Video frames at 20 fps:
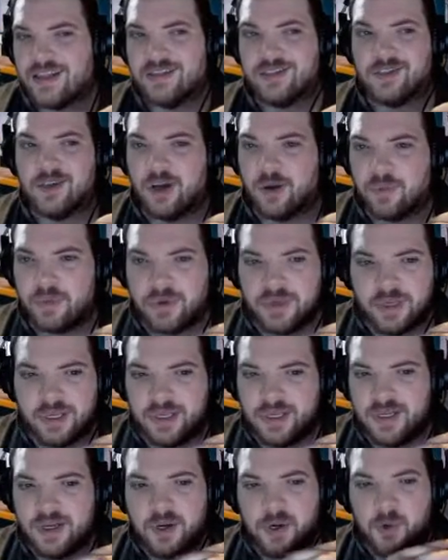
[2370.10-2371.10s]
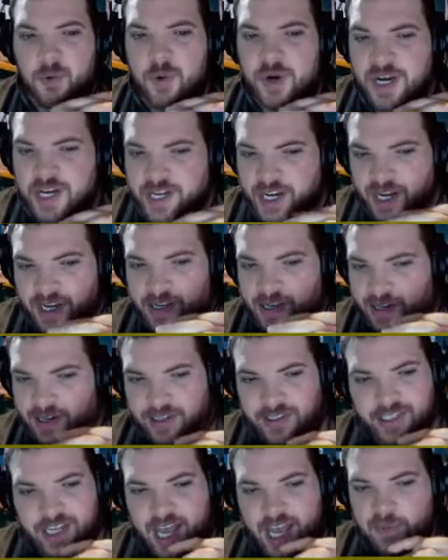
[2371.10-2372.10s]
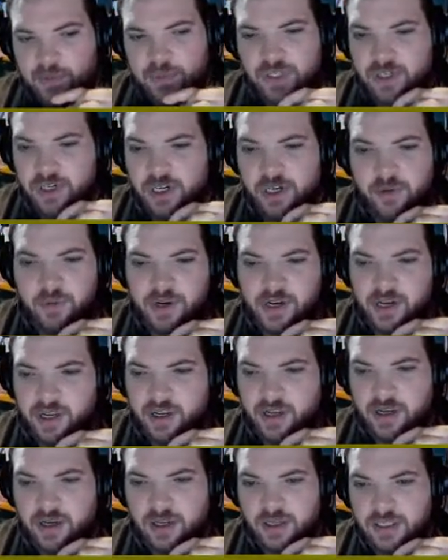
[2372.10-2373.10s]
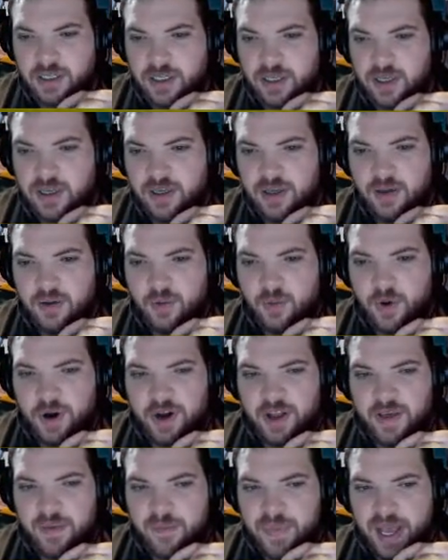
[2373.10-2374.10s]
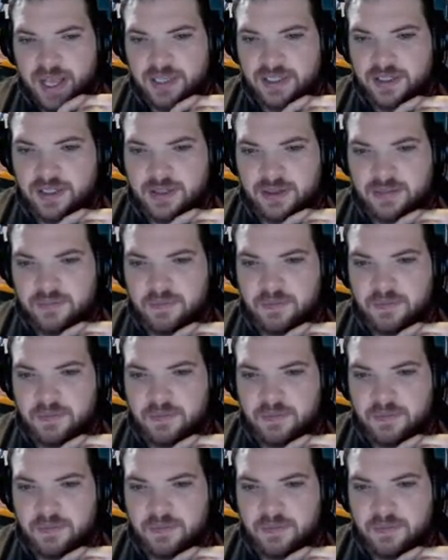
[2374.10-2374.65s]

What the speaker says: the top. Ridiculous. Absolutely ridiculous. One of the best